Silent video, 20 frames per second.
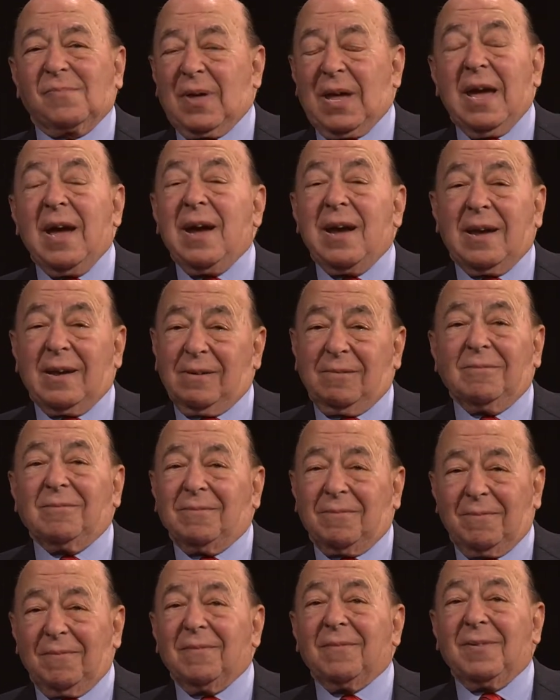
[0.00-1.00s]
hey,
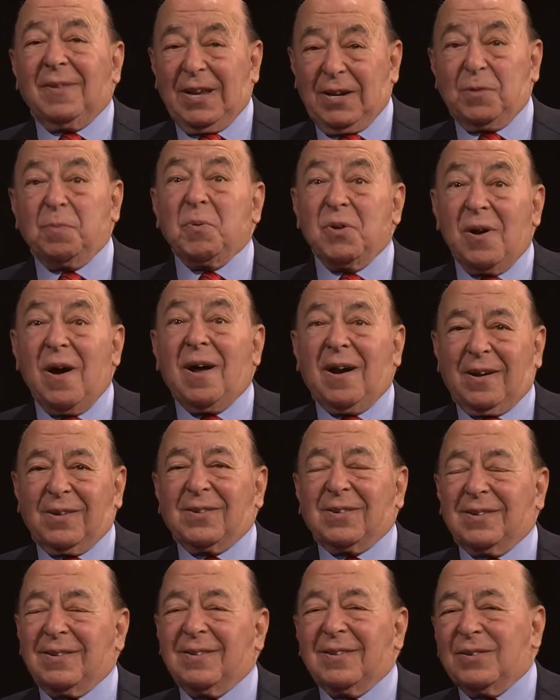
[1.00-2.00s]
let's be honest,
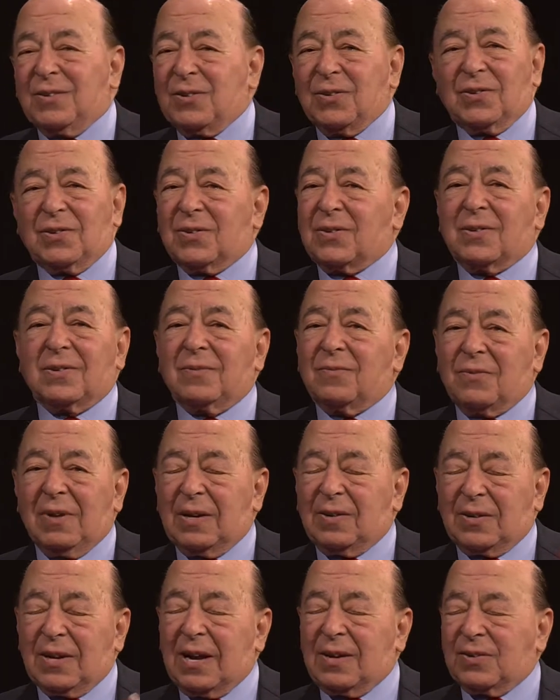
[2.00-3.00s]
this is
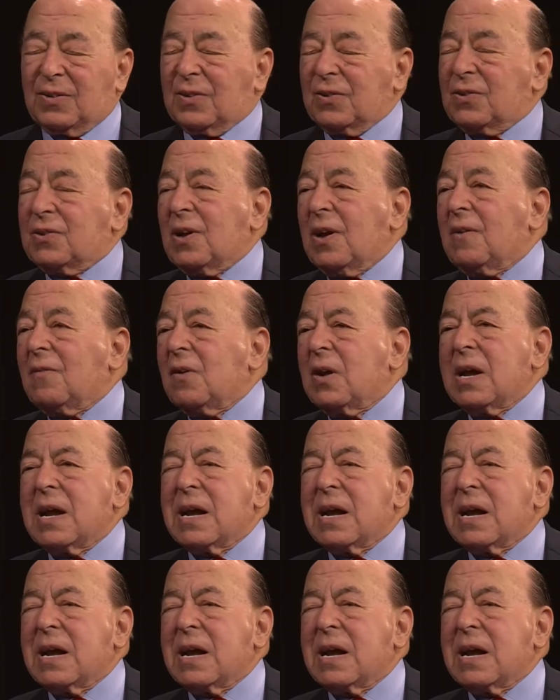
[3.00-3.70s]
fantastic stuff.